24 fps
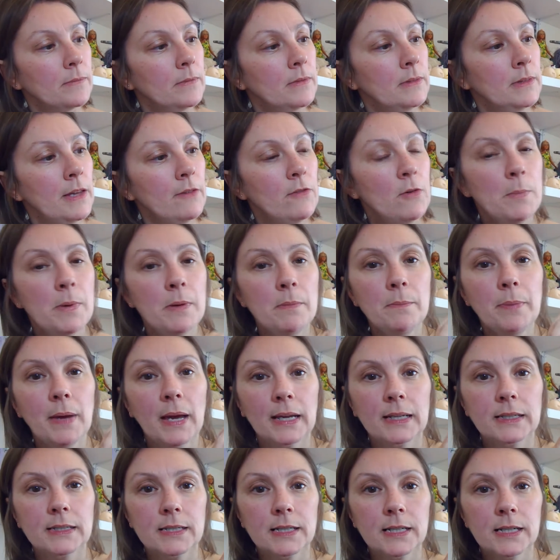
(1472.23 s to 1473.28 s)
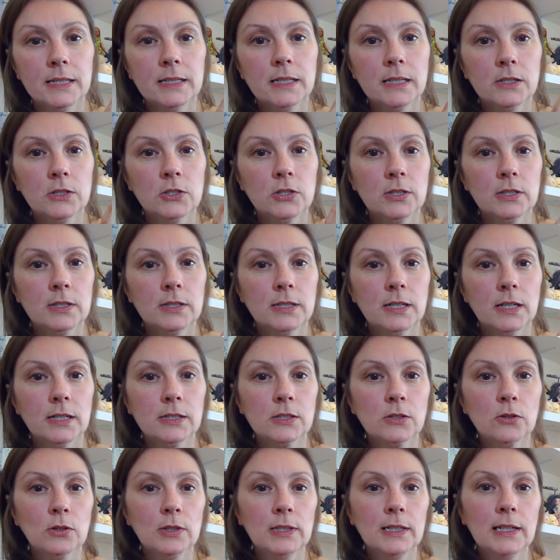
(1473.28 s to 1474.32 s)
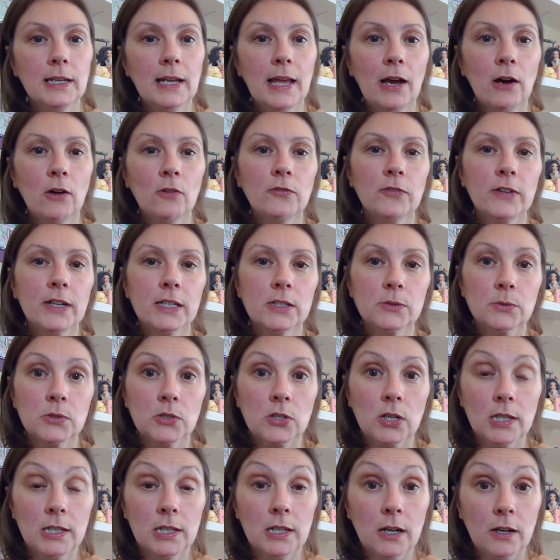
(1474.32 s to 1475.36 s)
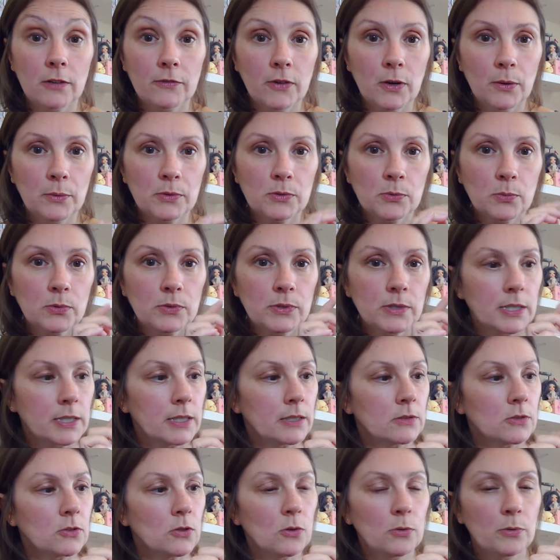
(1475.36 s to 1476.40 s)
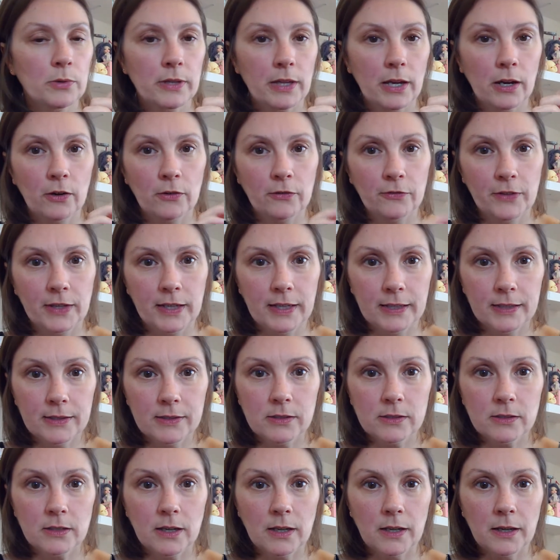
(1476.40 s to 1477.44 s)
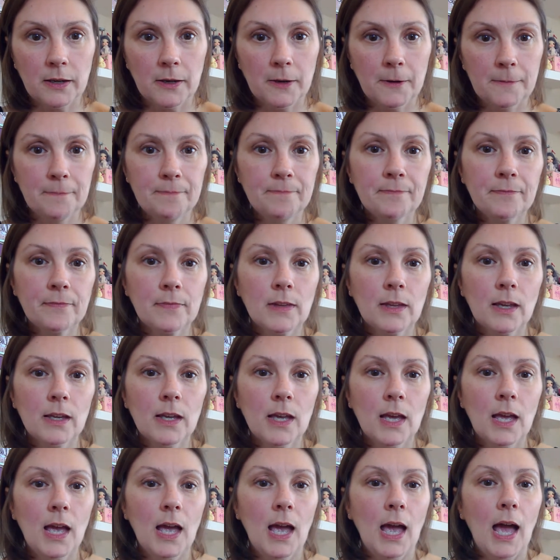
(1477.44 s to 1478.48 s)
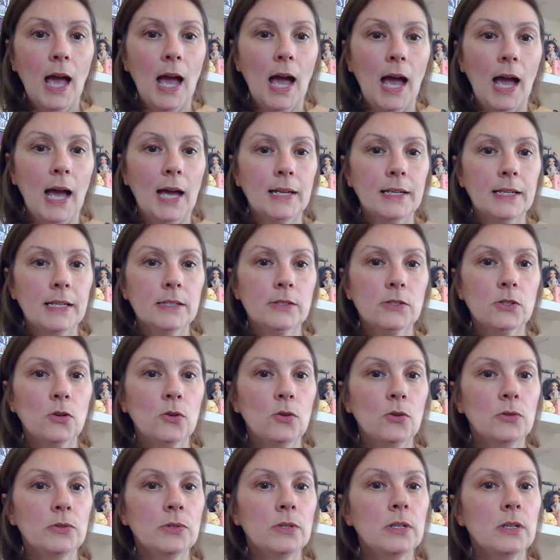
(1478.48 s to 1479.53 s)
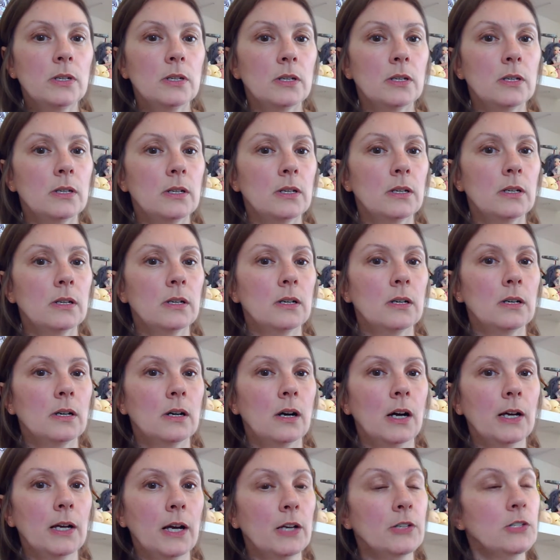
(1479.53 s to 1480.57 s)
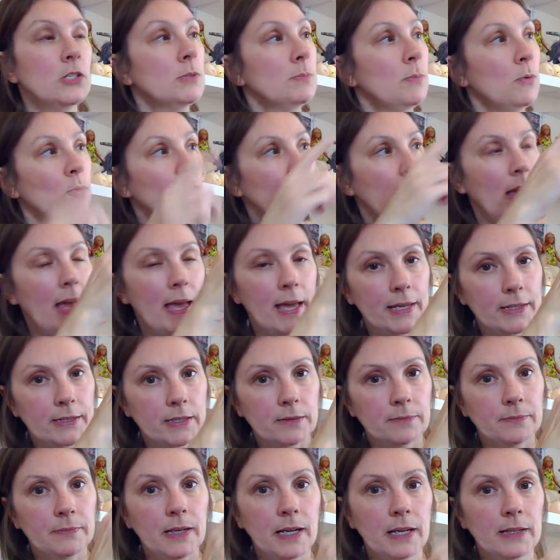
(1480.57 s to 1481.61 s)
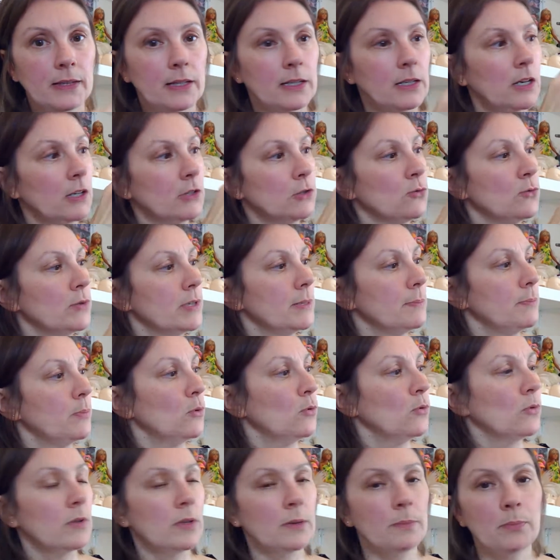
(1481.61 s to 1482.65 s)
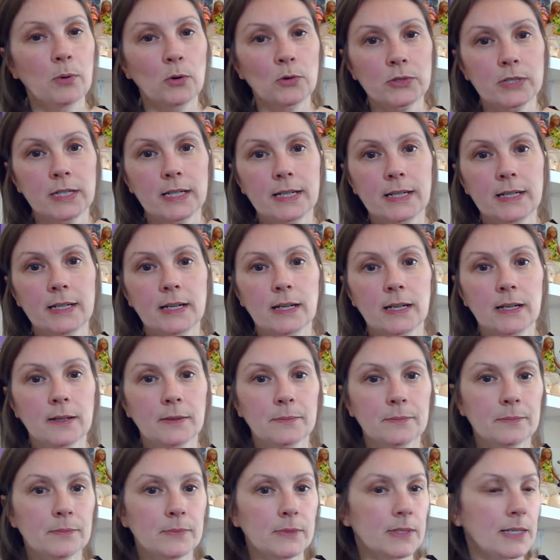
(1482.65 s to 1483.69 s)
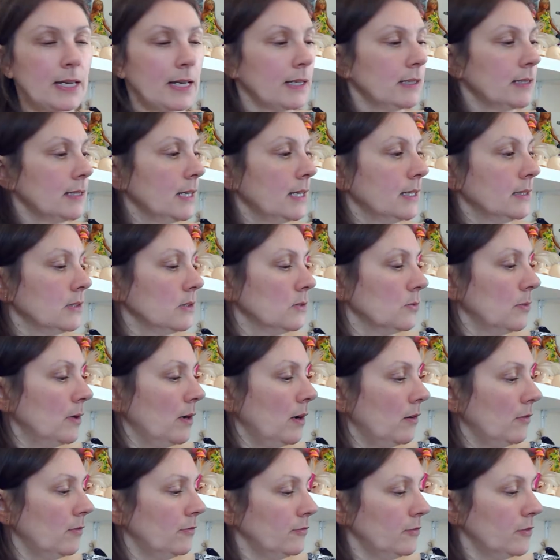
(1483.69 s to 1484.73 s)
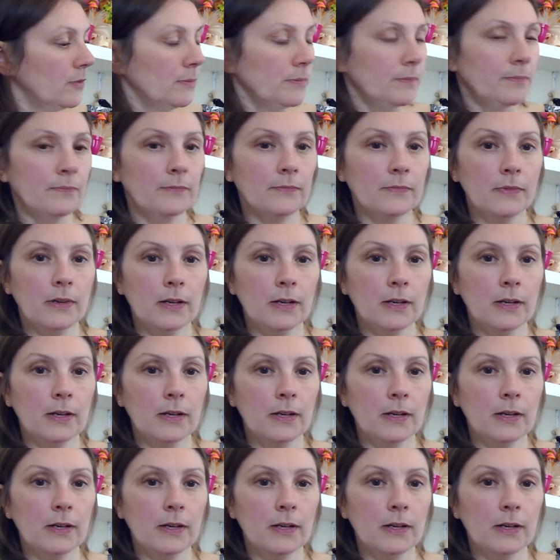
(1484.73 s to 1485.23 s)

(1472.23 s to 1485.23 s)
Never been painted. As you can see, it's got little elf ears, which I love. I was wanting a doll with elf ears. And it's on, I just bought the head, and then I'd already bought the body secondhand as well from